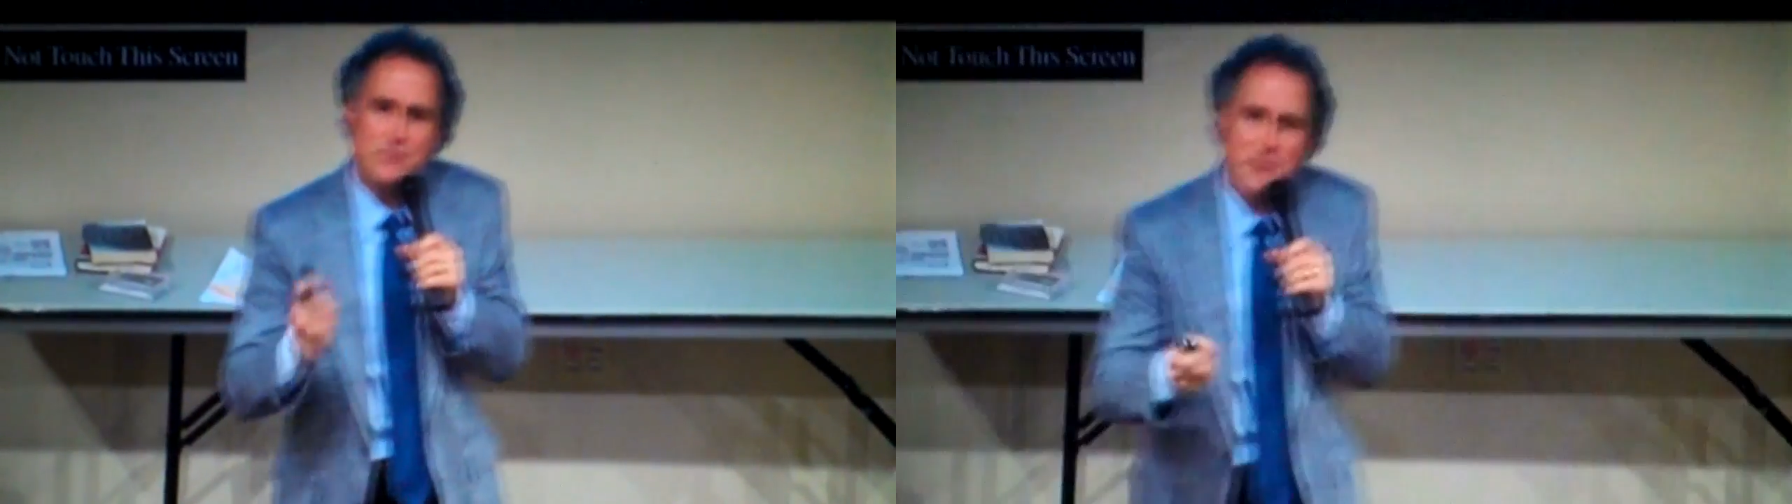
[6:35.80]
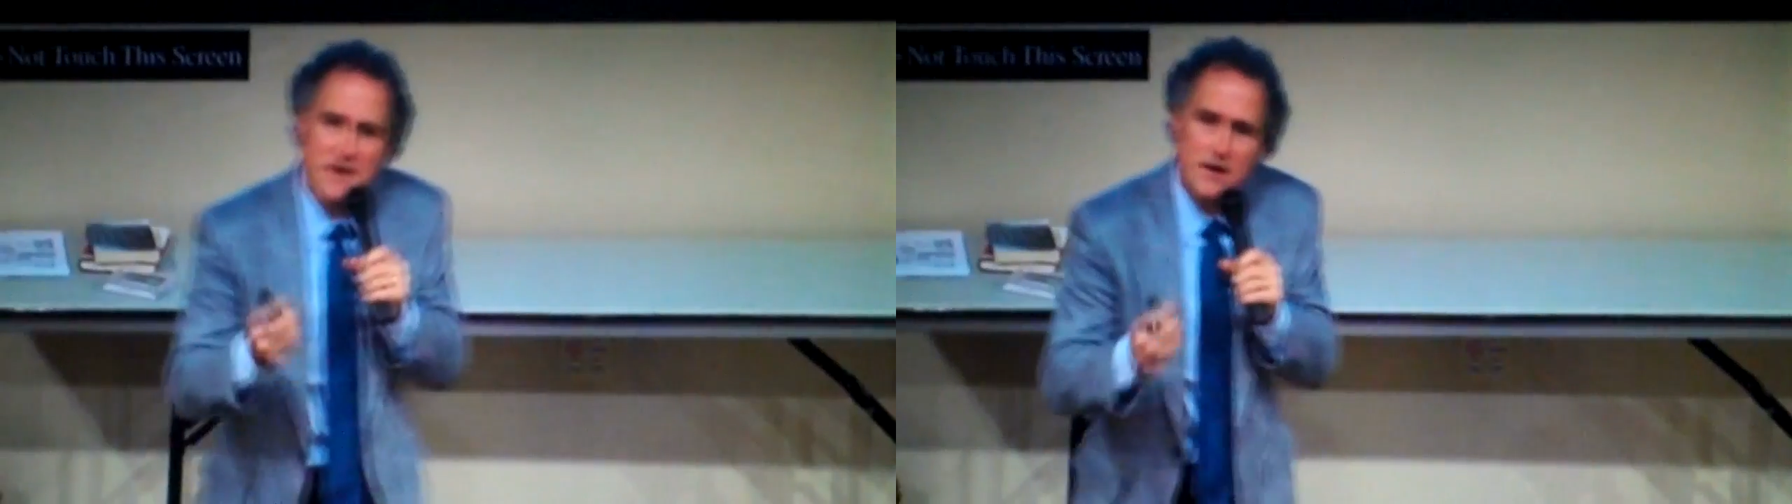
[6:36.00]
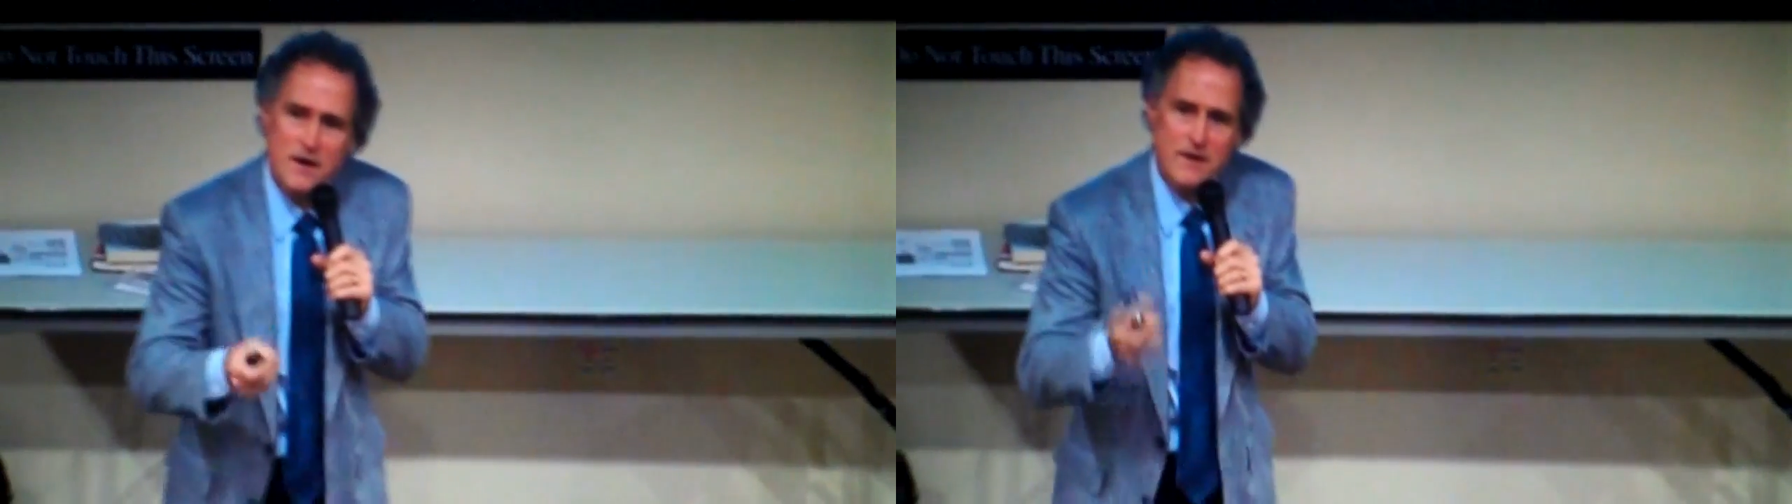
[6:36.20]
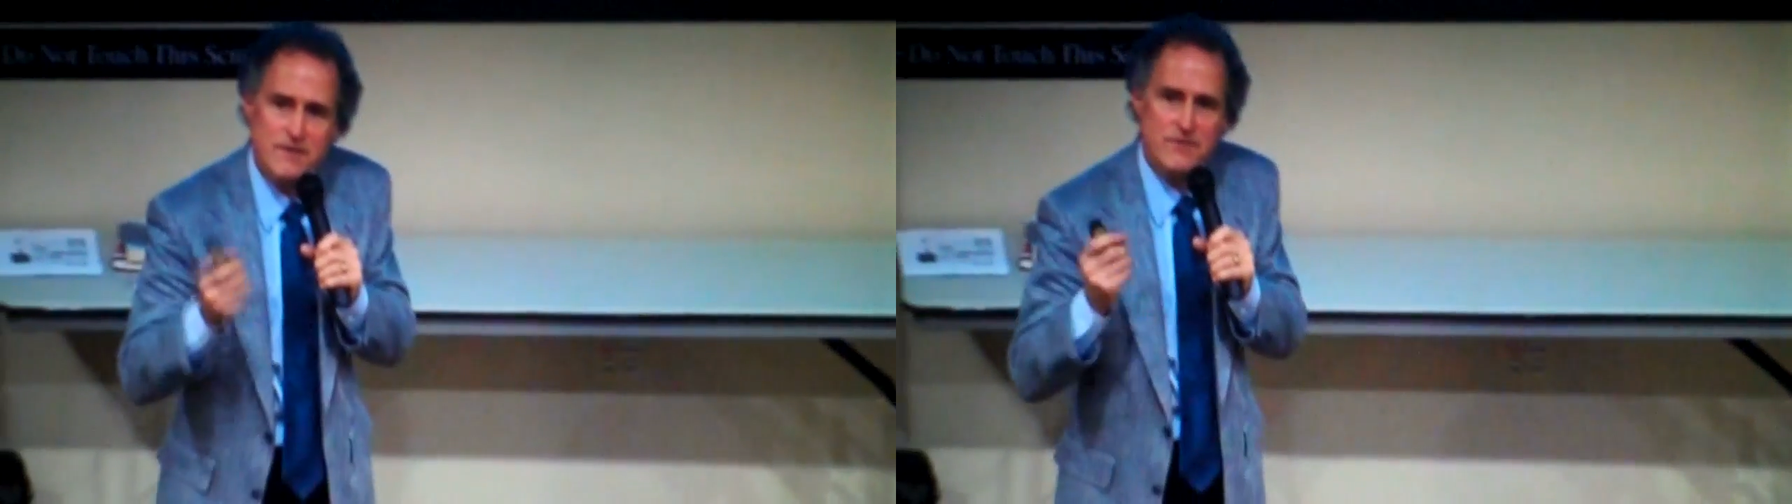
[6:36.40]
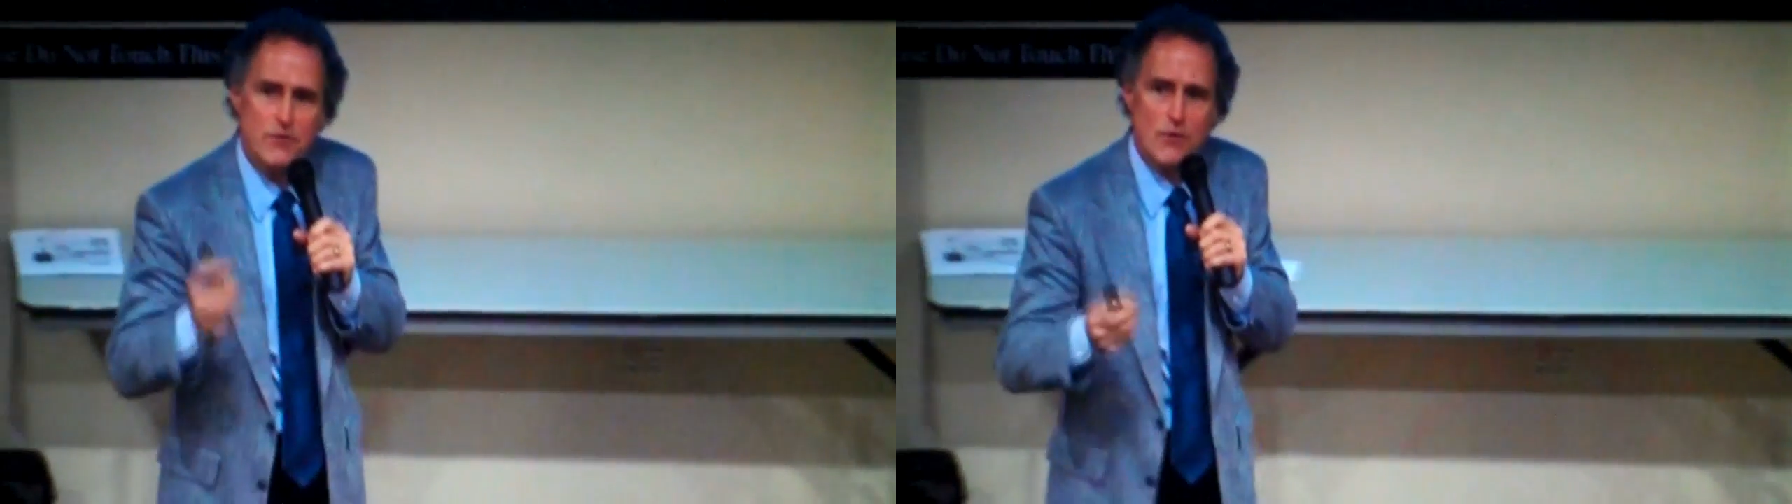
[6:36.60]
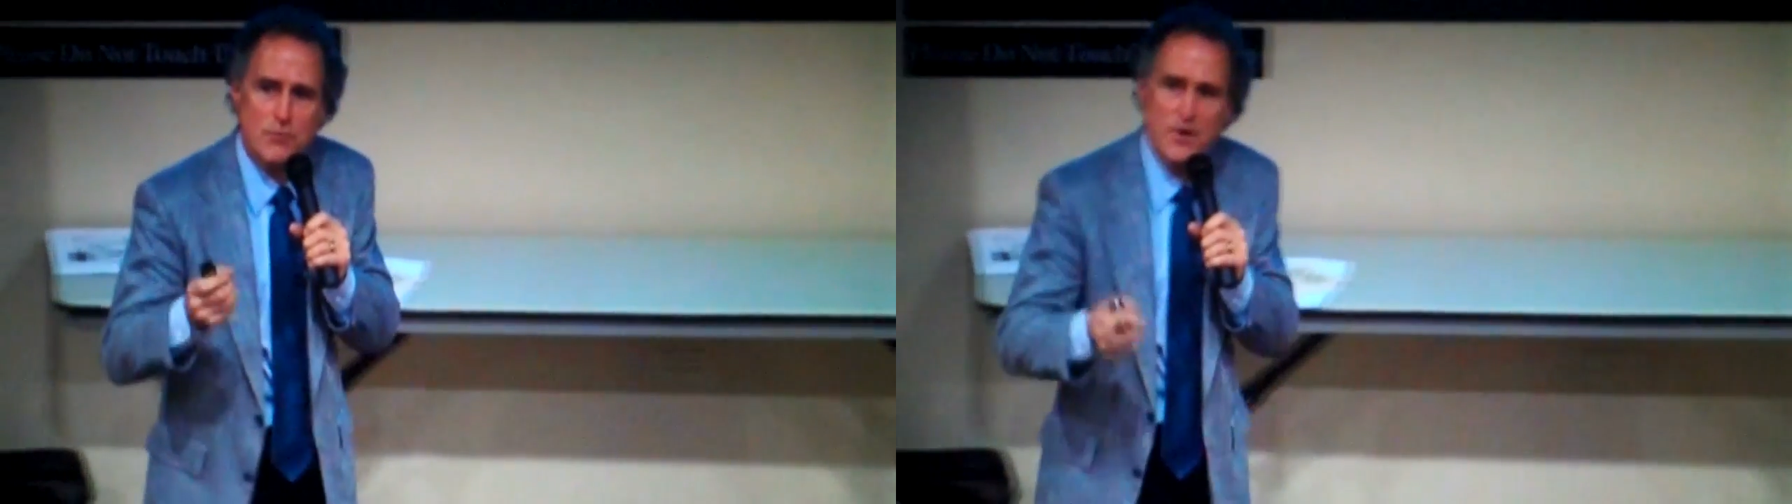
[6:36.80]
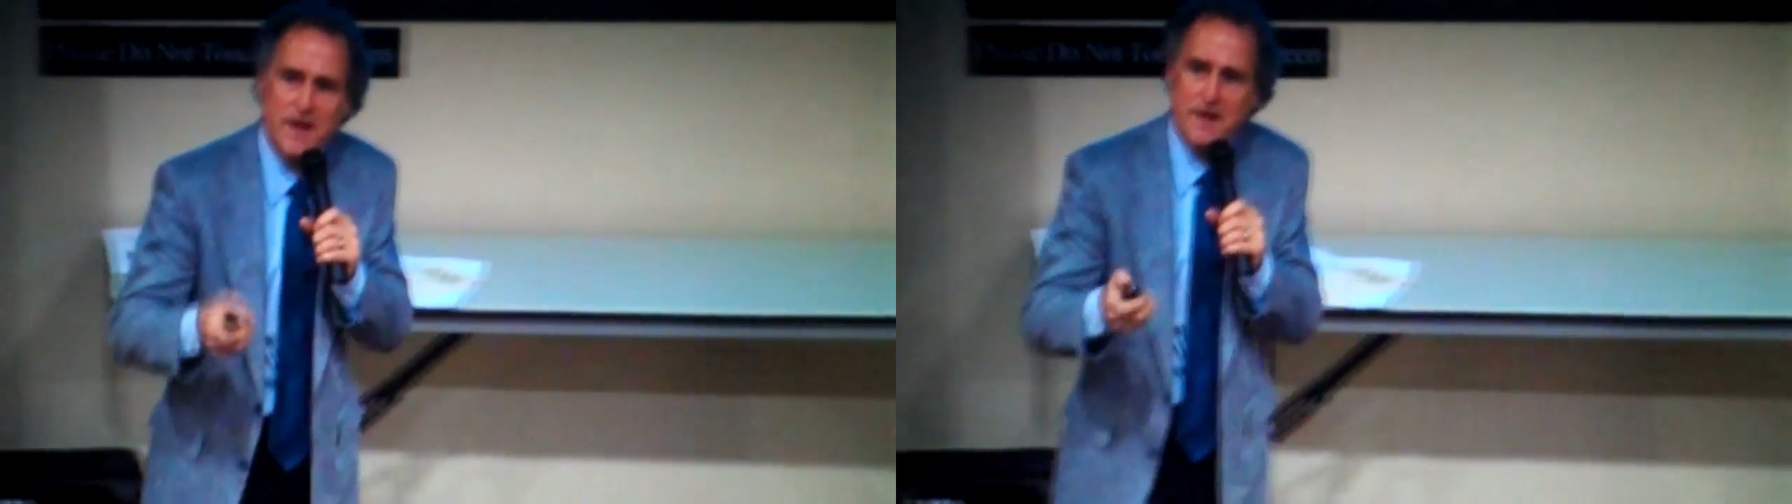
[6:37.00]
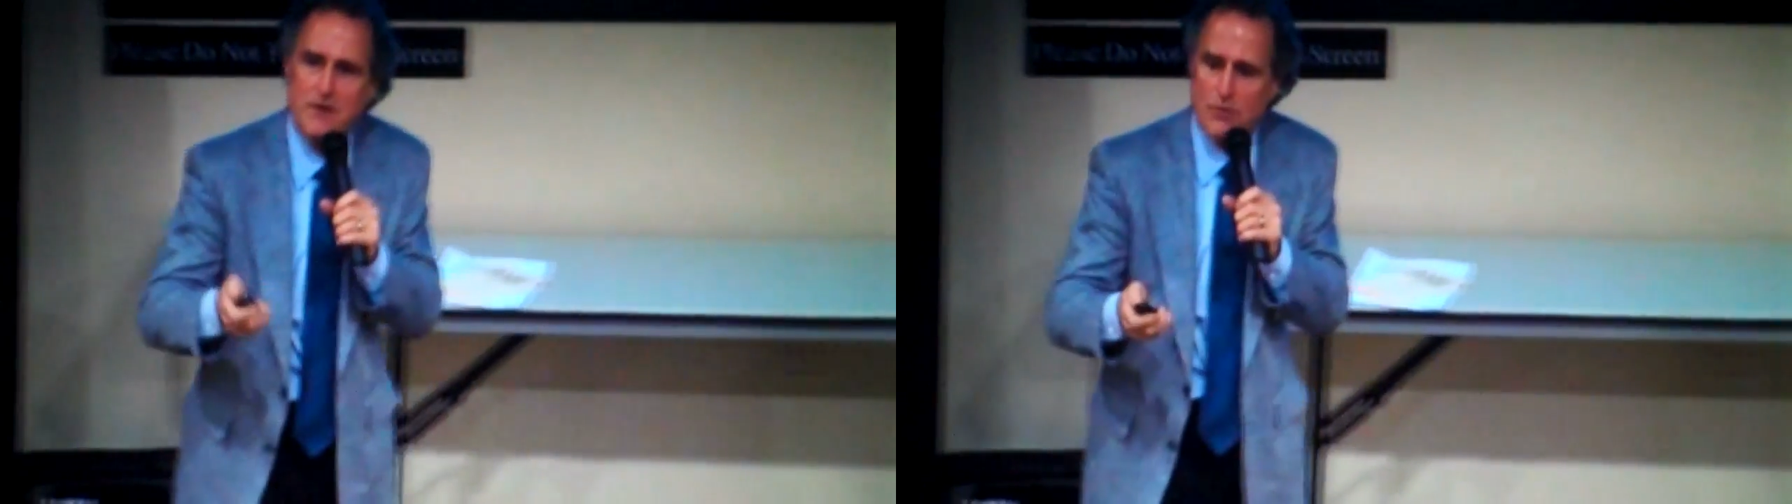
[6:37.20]
It's because your
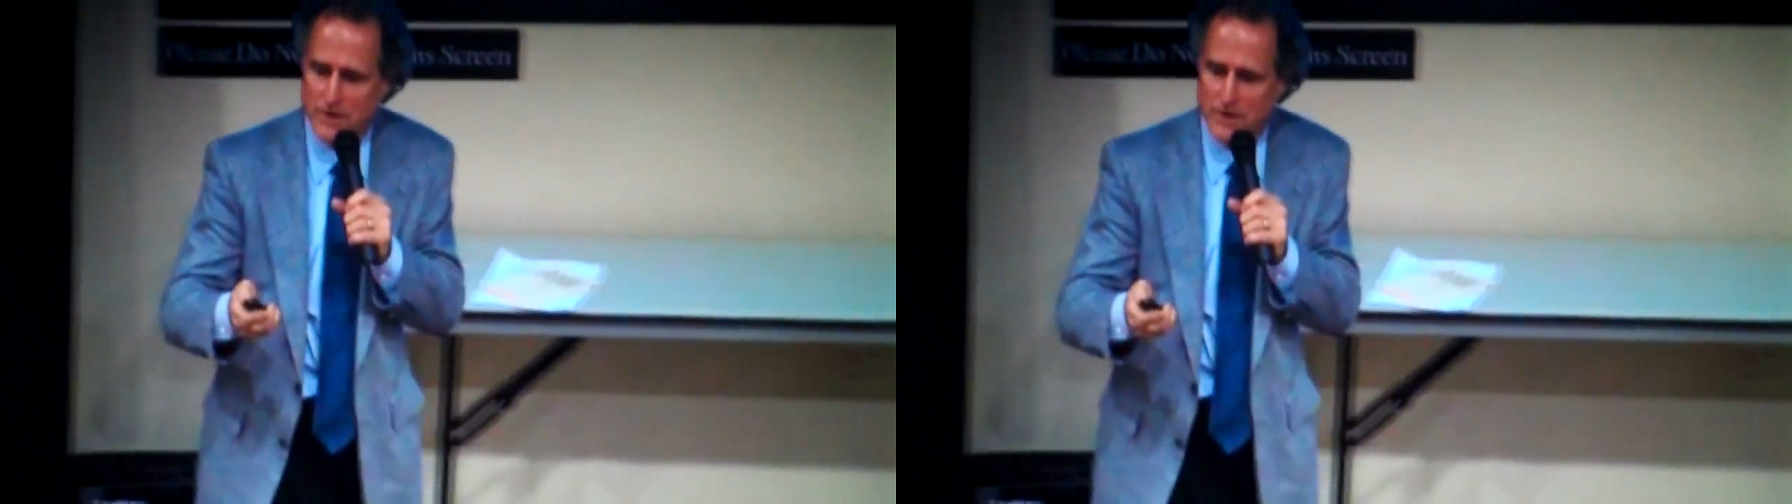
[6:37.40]
brain